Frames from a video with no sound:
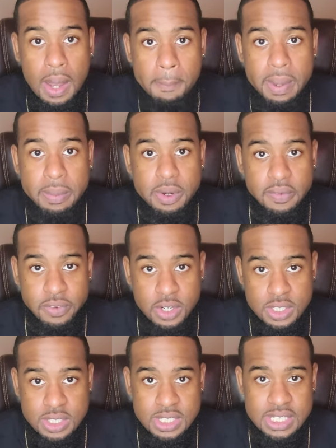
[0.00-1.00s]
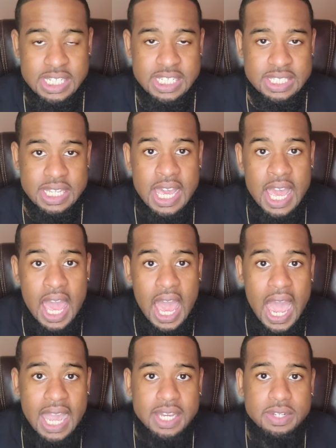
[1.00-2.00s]
Biblical verses is,
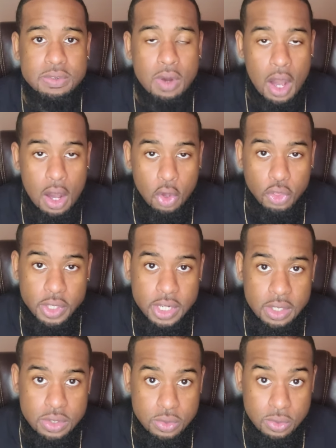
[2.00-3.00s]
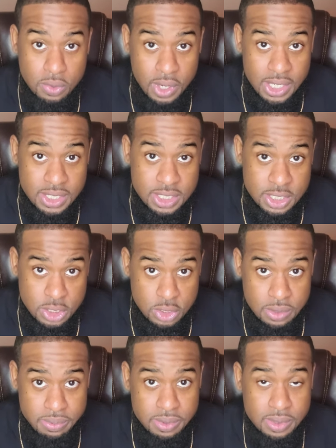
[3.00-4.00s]
I can do all things through Christ that
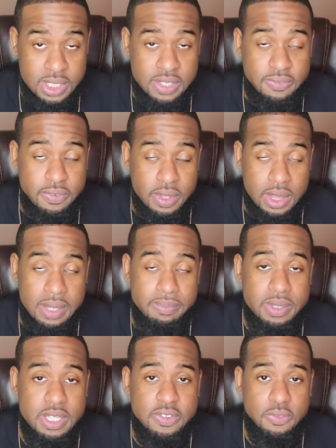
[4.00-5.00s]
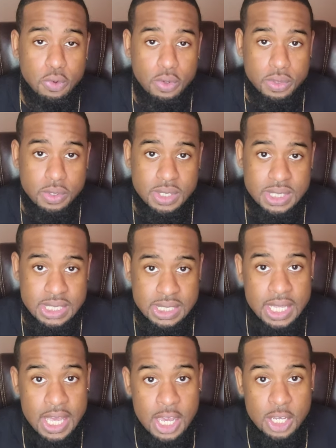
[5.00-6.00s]
strengthens me, Philippians
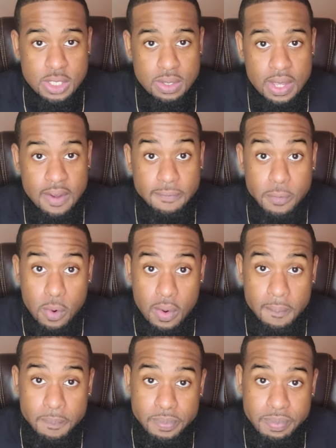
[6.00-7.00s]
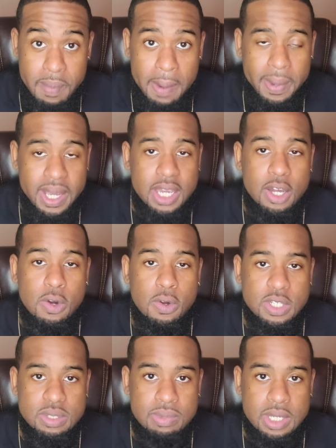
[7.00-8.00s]
4:13. So therefore, my main goal
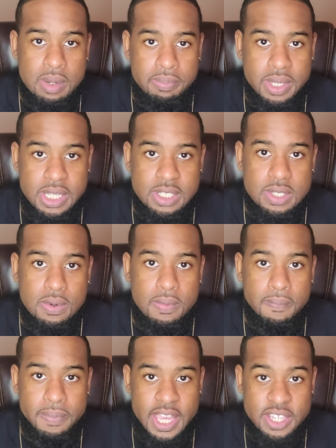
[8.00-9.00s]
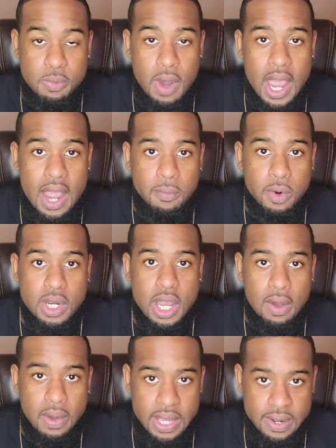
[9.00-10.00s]
is to be complete. So that's why I work
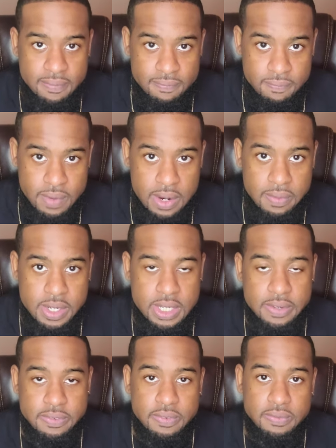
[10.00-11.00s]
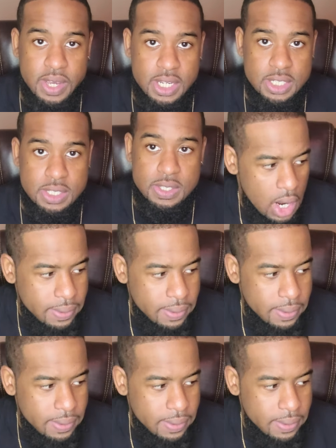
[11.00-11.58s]
out in very different fashions.